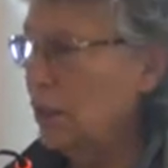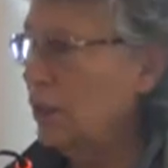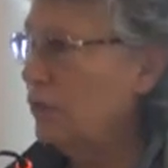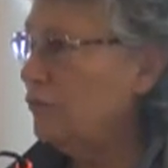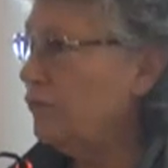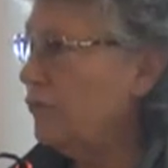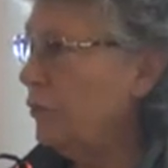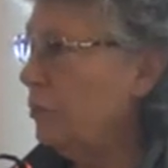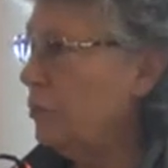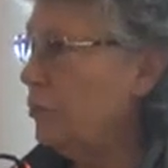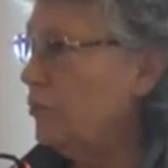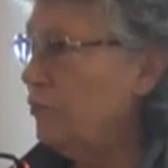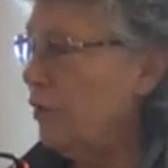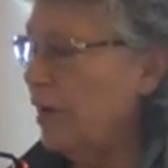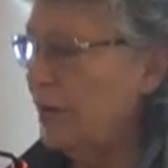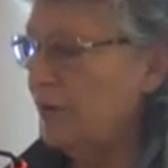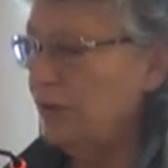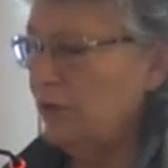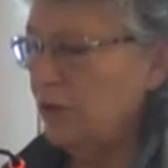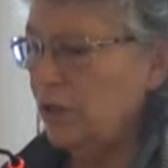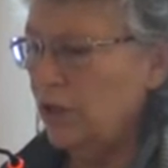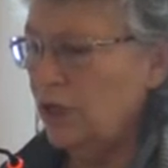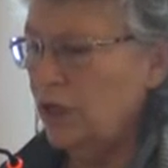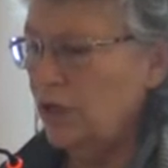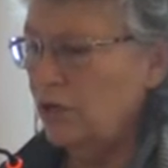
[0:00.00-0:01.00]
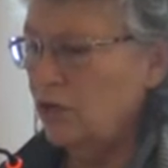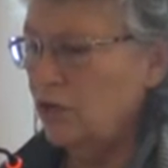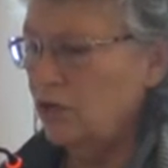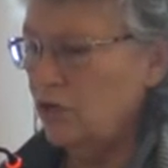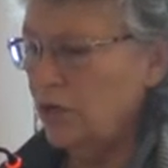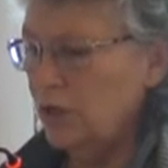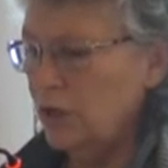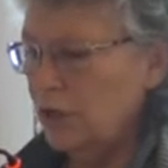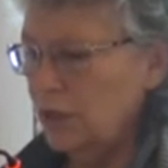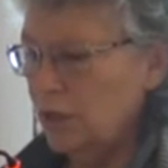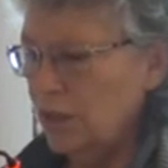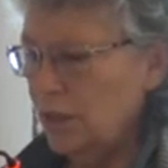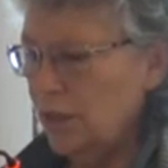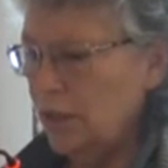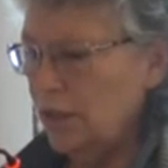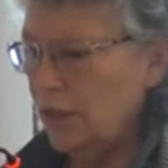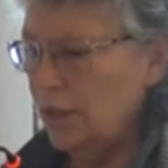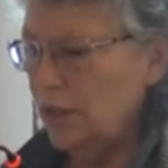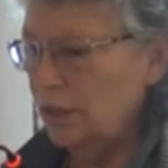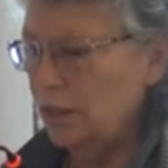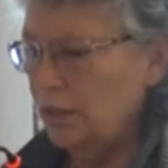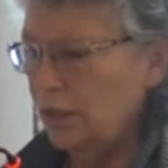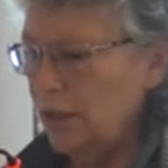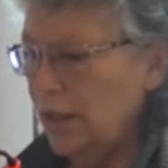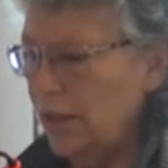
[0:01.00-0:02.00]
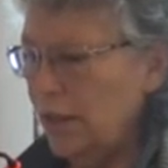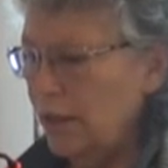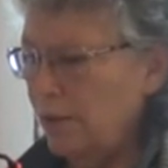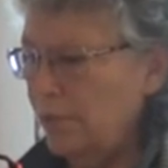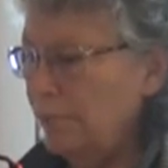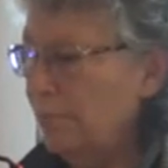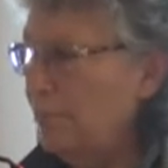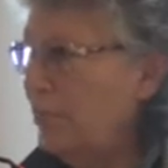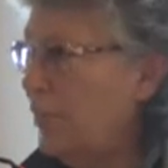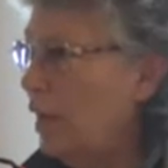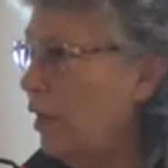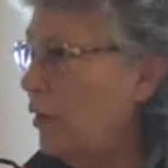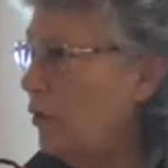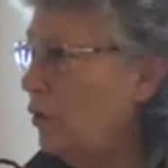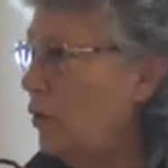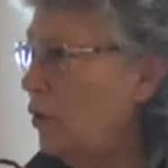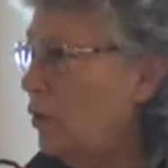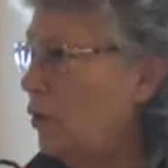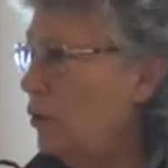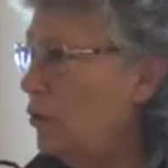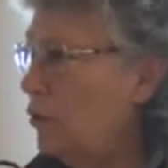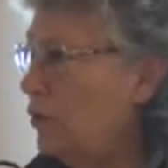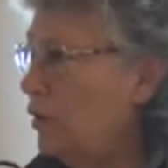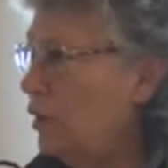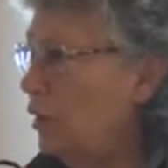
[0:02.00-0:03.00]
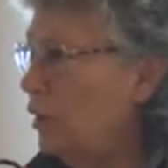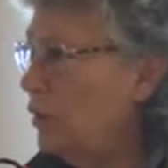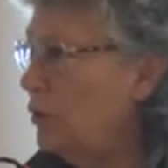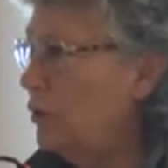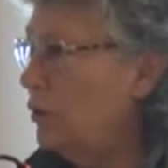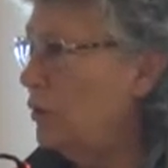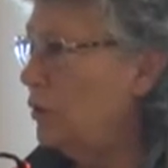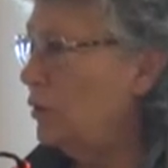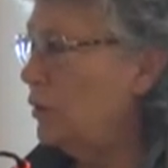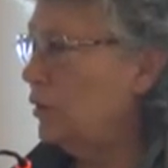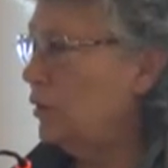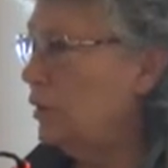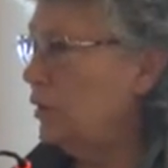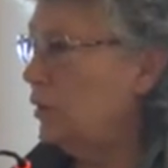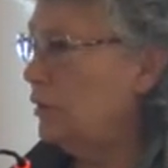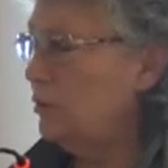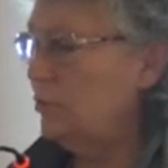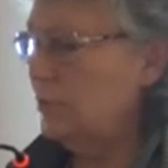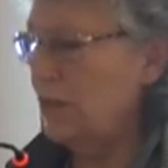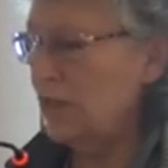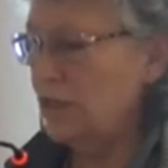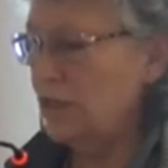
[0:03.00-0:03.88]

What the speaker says: from around the country, held at Mount Holyoke in